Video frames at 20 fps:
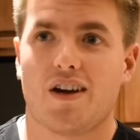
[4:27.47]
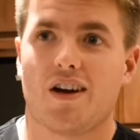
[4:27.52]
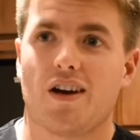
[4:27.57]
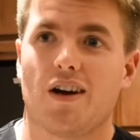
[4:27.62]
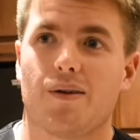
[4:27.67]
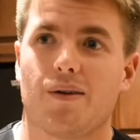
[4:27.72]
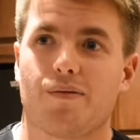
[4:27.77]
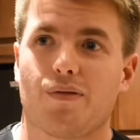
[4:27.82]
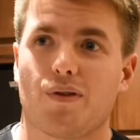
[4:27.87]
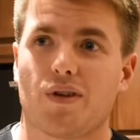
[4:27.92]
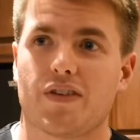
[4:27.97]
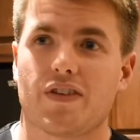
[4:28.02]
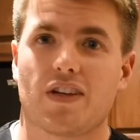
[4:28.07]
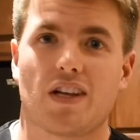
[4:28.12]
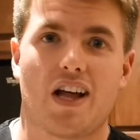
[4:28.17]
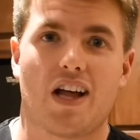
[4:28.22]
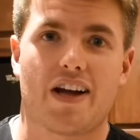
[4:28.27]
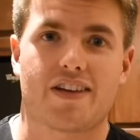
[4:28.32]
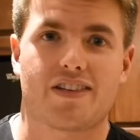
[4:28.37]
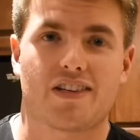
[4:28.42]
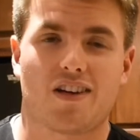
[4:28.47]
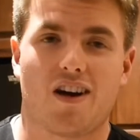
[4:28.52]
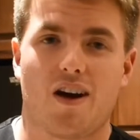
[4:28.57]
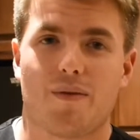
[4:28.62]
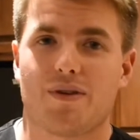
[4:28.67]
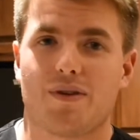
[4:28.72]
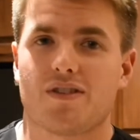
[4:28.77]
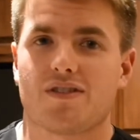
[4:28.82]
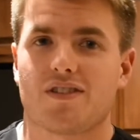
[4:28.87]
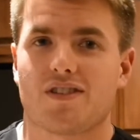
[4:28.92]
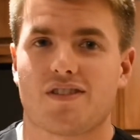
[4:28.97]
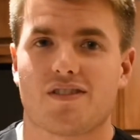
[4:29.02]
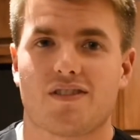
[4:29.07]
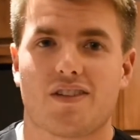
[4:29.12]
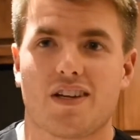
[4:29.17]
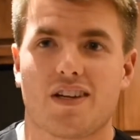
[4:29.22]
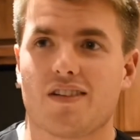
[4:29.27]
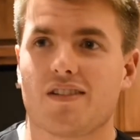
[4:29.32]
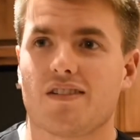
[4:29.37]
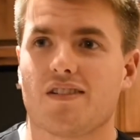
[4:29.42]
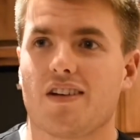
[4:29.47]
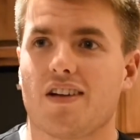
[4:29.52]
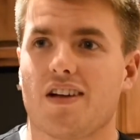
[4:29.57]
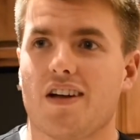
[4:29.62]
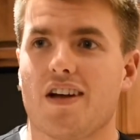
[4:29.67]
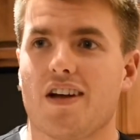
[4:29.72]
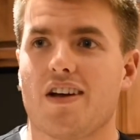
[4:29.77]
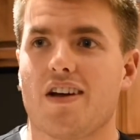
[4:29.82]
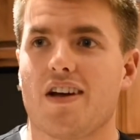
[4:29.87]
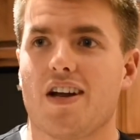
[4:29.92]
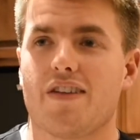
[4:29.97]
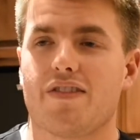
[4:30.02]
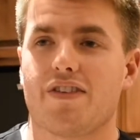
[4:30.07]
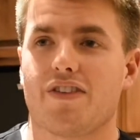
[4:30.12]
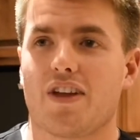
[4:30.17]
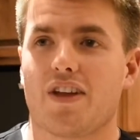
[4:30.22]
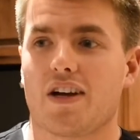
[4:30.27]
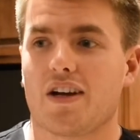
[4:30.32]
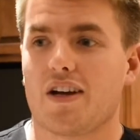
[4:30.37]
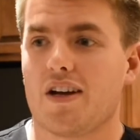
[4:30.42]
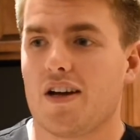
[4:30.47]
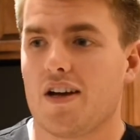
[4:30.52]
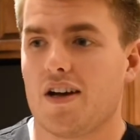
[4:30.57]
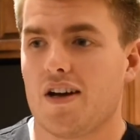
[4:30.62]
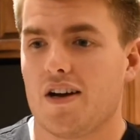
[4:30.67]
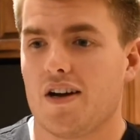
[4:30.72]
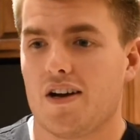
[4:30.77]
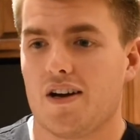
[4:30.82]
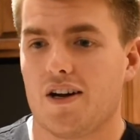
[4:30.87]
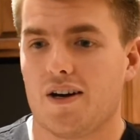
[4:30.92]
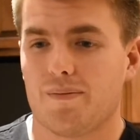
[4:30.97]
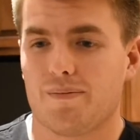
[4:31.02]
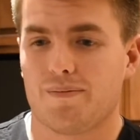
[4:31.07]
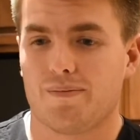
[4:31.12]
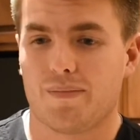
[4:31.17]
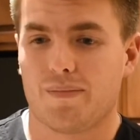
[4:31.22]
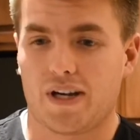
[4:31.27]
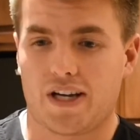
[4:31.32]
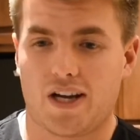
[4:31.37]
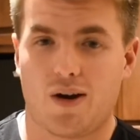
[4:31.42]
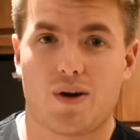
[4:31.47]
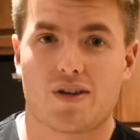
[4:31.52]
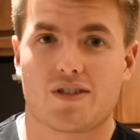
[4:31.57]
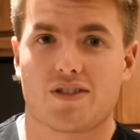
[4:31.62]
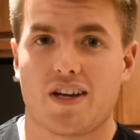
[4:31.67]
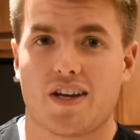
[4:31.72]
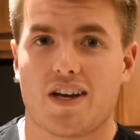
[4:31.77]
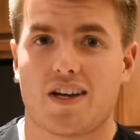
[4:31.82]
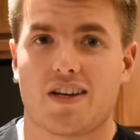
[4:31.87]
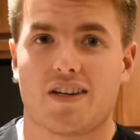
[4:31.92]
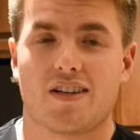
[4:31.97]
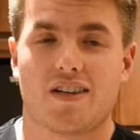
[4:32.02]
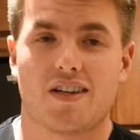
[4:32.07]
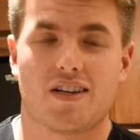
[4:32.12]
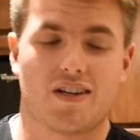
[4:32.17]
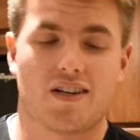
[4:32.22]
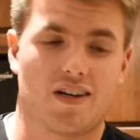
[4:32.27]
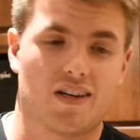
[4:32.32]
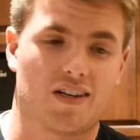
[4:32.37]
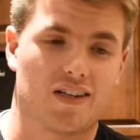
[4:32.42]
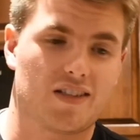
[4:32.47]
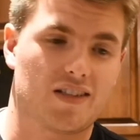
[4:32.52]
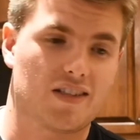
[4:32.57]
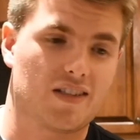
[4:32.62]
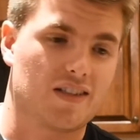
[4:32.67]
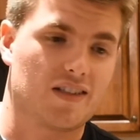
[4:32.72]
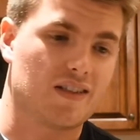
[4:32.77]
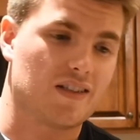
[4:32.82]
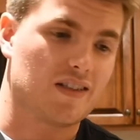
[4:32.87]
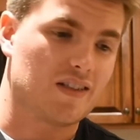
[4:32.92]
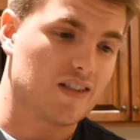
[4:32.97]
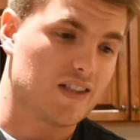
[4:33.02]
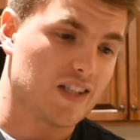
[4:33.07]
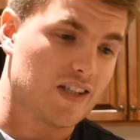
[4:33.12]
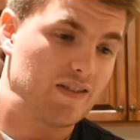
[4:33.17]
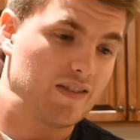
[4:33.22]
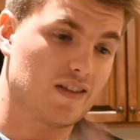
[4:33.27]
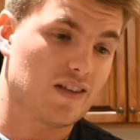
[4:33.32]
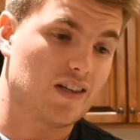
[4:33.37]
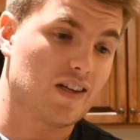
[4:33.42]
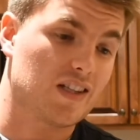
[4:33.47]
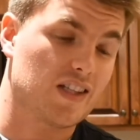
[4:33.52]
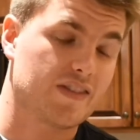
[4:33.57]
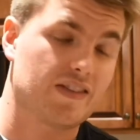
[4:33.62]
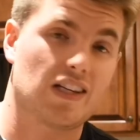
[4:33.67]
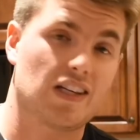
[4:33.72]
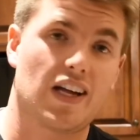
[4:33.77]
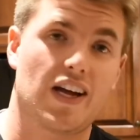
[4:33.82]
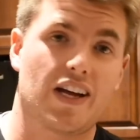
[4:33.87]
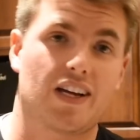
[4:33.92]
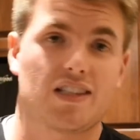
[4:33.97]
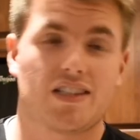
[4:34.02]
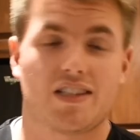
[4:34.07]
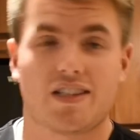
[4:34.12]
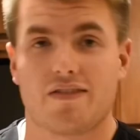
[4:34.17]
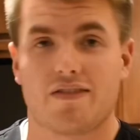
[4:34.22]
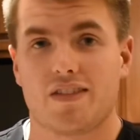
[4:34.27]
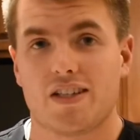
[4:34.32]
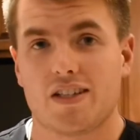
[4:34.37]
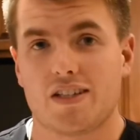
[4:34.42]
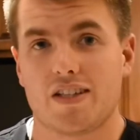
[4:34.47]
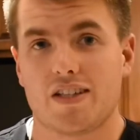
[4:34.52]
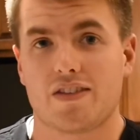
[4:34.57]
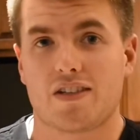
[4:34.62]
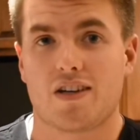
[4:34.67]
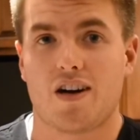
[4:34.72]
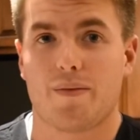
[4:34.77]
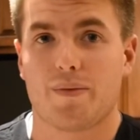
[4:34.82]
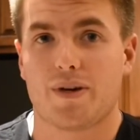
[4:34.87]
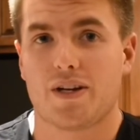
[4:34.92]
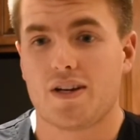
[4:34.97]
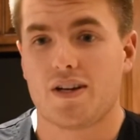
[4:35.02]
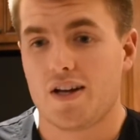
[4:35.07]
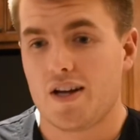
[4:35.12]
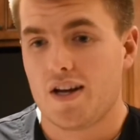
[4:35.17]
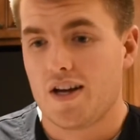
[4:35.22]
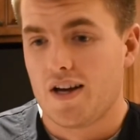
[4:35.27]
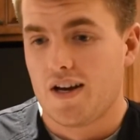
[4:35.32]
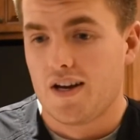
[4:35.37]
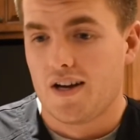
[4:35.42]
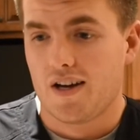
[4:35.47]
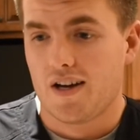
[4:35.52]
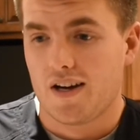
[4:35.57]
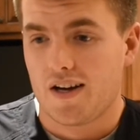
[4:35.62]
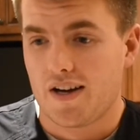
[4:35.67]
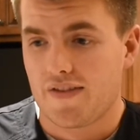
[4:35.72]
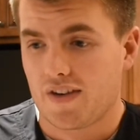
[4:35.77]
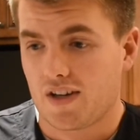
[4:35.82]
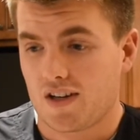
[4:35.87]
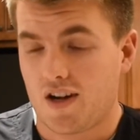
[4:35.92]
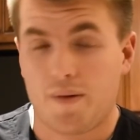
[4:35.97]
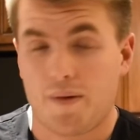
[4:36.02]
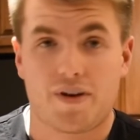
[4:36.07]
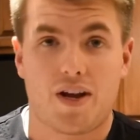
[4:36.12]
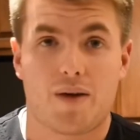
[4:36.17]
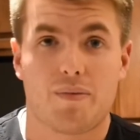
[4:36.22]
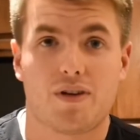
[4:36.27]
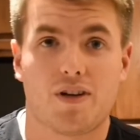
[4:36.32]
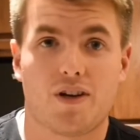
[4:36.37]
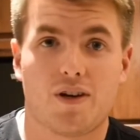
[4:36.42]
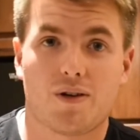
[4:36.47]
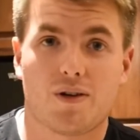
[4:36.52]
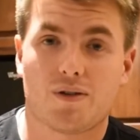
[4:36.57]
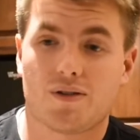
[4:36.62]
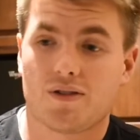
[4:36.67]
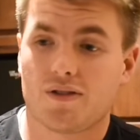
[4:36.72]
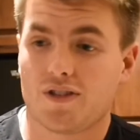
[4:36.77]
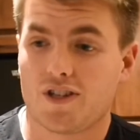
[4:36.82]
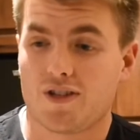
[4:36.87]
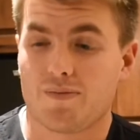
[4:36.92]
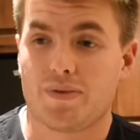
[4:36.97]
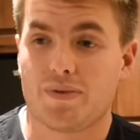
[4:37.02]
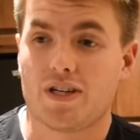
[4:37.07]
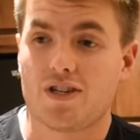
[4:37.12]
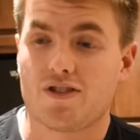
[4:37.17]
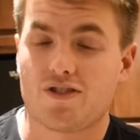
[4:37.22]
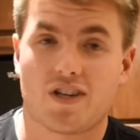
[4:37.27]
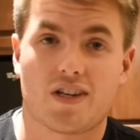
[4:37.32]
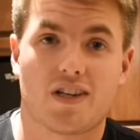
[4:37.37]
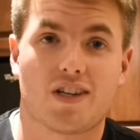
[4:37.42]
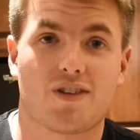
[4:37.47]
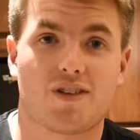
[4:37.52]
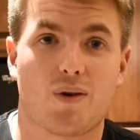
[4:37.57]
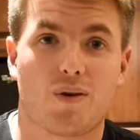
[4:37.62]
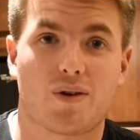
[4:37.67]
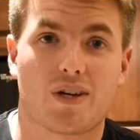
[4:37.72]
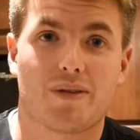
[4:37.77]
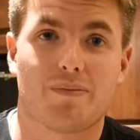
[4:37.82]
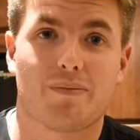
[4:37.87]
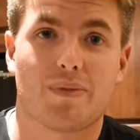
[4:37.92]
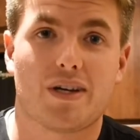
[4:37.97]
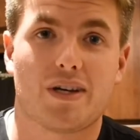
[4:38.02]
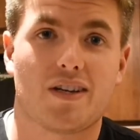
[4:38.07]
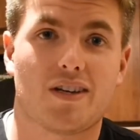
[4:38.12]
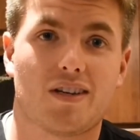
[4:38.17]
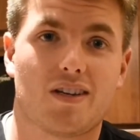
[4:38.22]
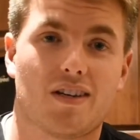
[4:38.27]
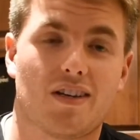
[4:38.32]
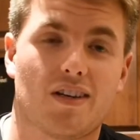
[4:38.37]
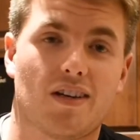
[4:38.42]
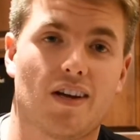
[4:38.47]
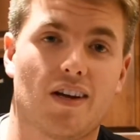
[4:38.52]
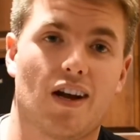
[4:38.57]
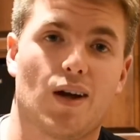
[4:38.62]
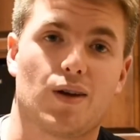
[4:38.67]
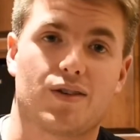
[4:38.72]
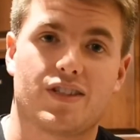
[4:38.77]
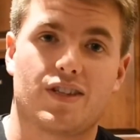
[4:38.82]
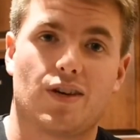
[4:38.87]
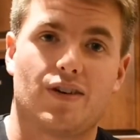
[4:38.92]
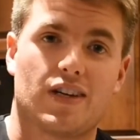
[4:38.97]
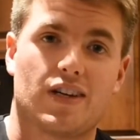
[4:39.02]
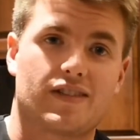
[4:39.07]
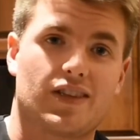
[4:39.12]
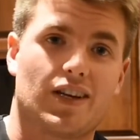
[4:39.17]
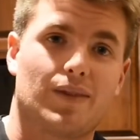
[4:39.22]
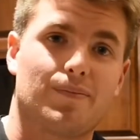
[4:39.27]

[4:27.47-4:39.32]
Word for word: um, for leaving likes and comments and, and, and everything. Um, like I always say, uh, leave, uh, leave a like, leave, leave a comment. Uh, if you can comment down below, just be a gent and don't get bent. And I'll see y'all next